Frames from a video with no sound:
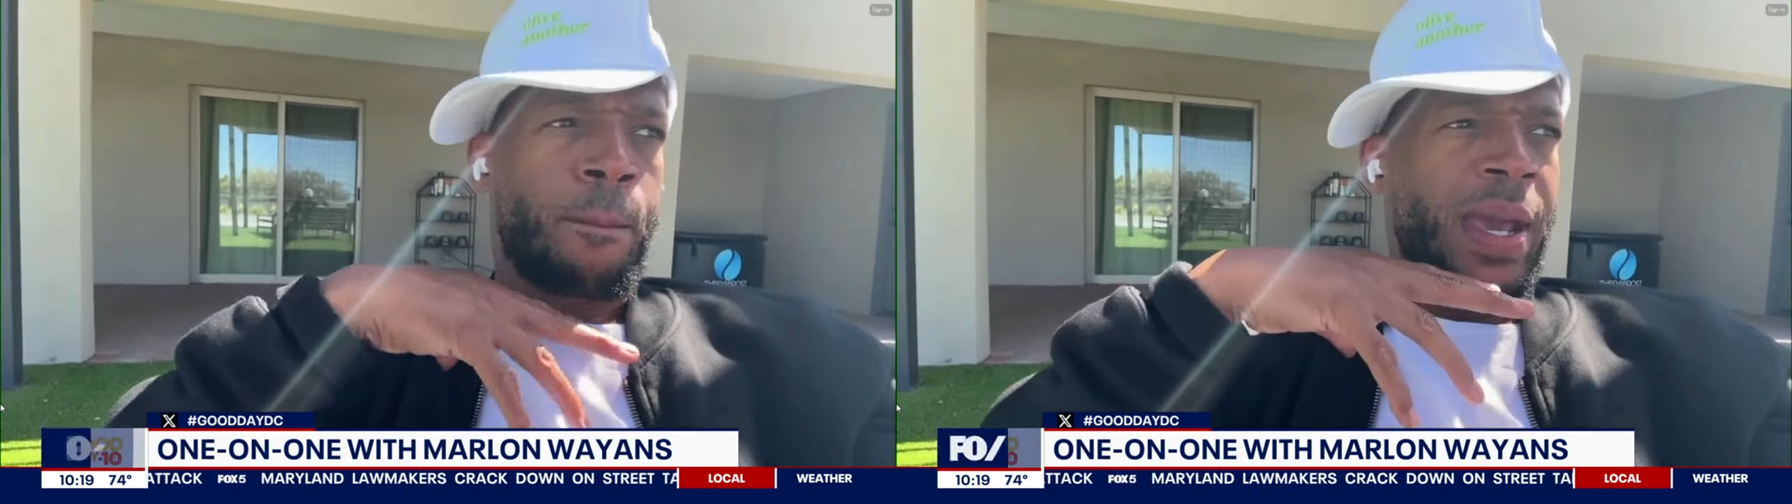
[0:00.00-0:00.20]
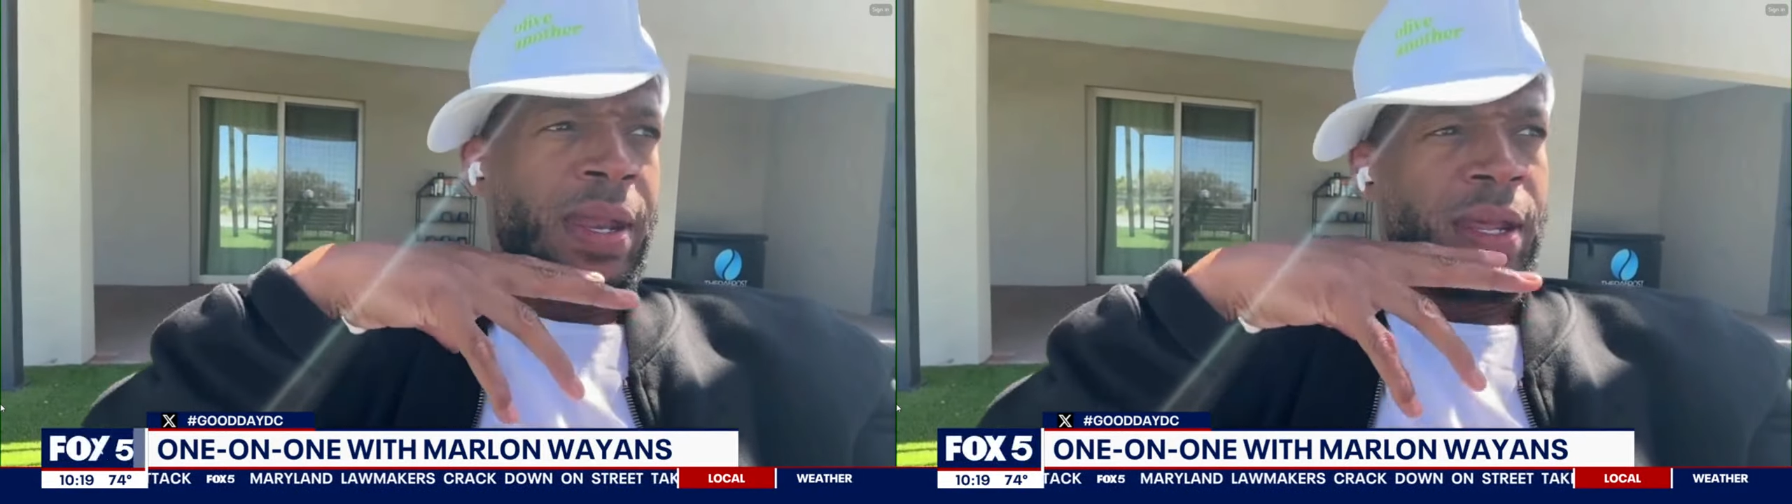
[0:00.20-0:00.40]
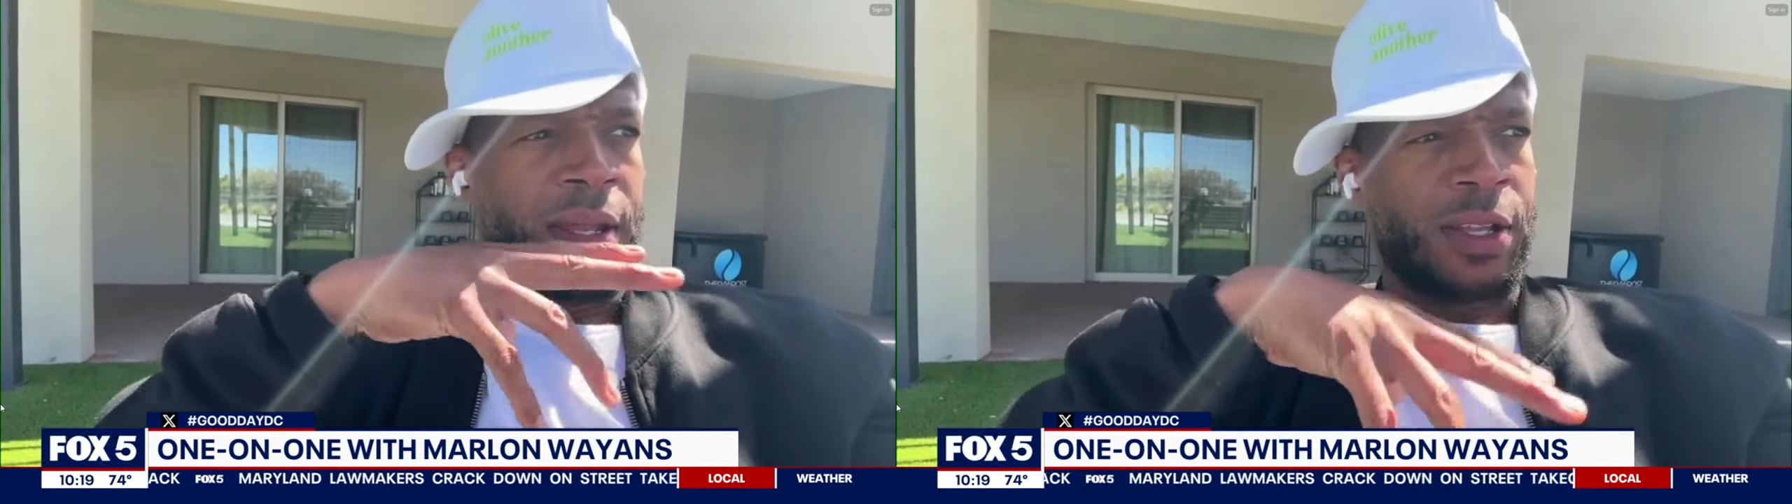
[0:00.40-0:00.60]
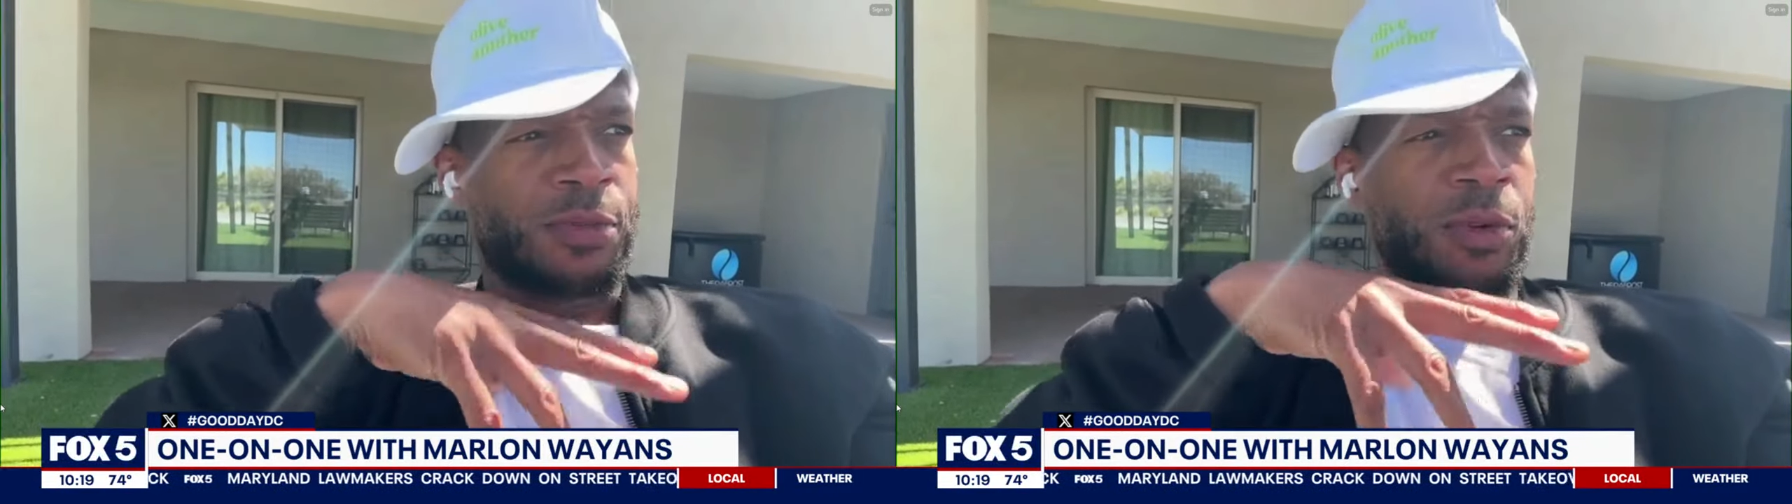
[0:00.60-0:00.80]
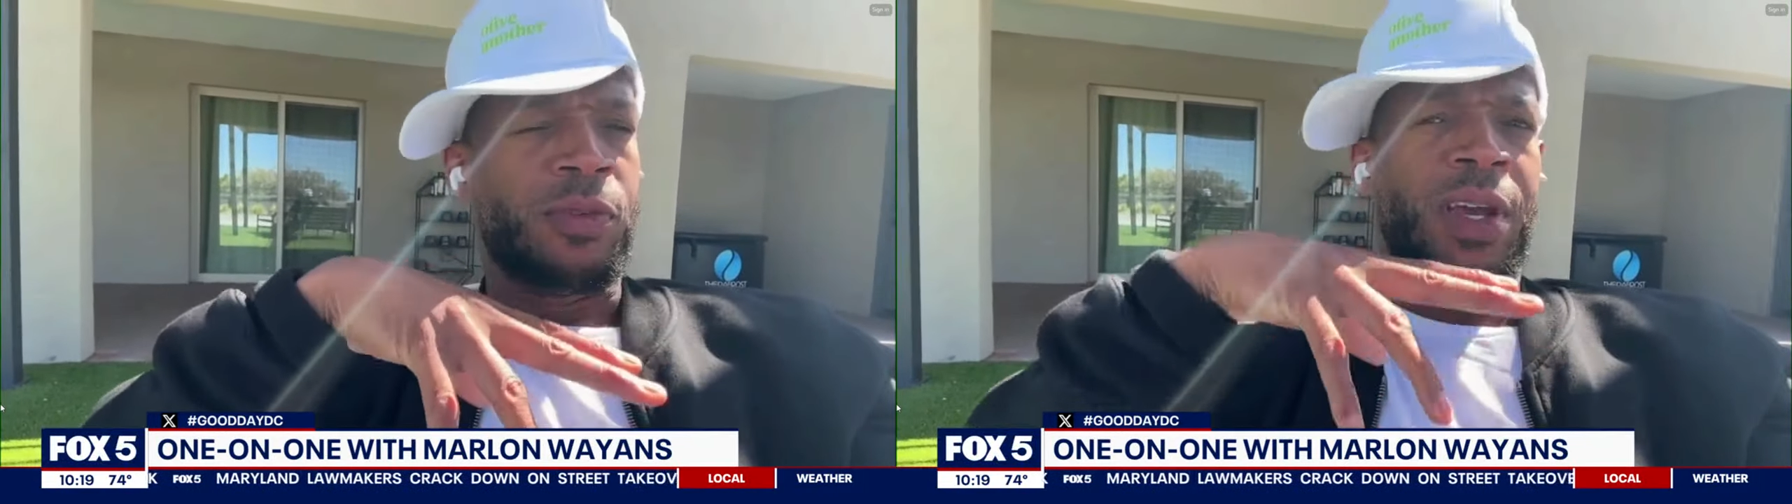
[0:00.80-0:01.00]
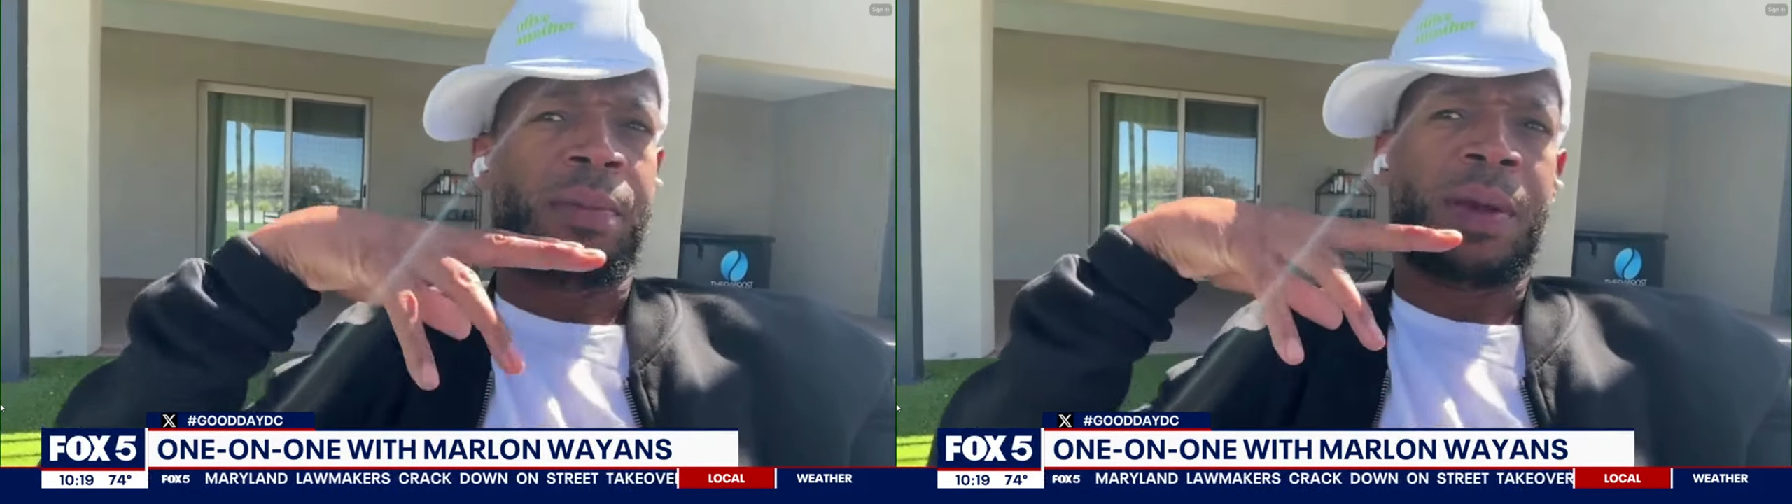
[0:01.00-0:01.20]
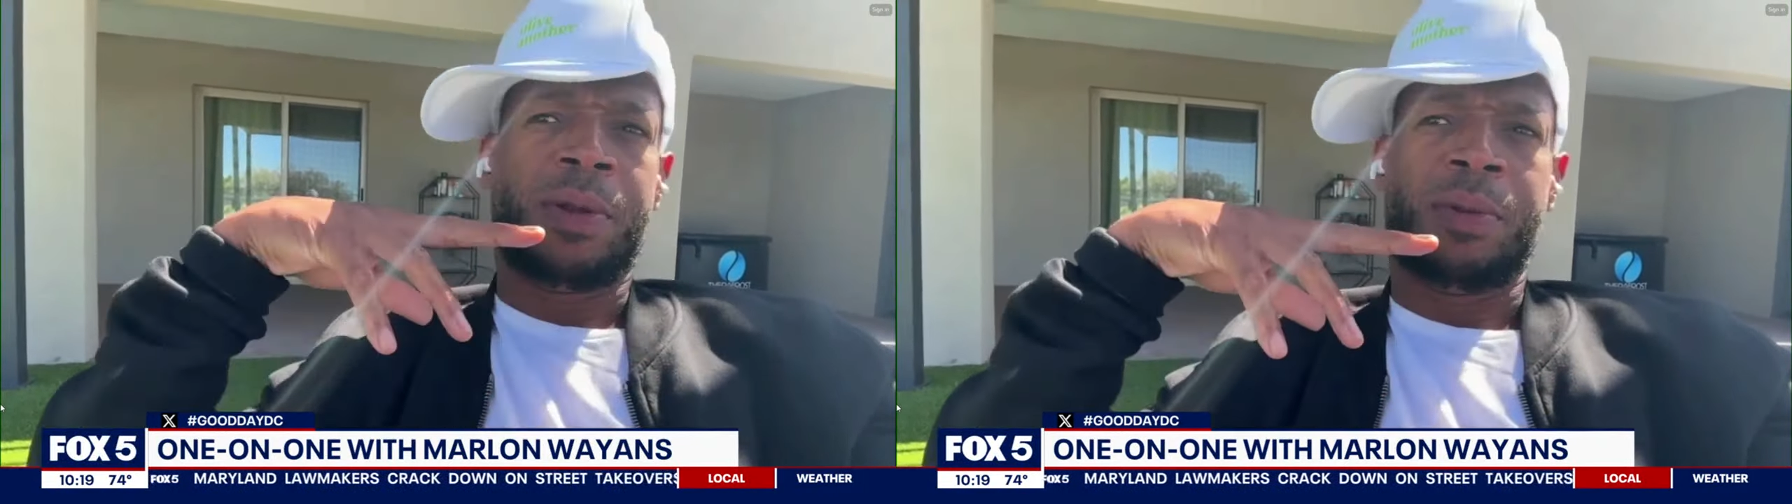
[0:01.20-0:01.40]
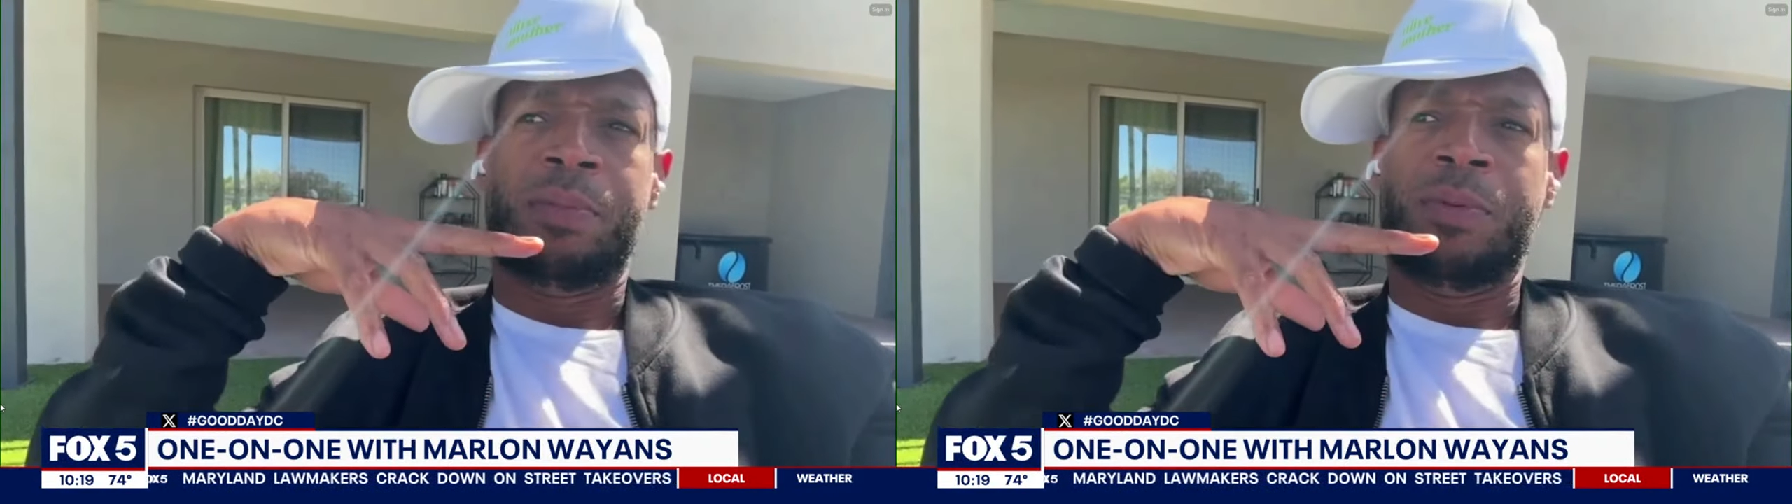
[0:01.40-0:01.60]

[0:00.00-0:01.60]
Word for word: And in this movie, I'm able to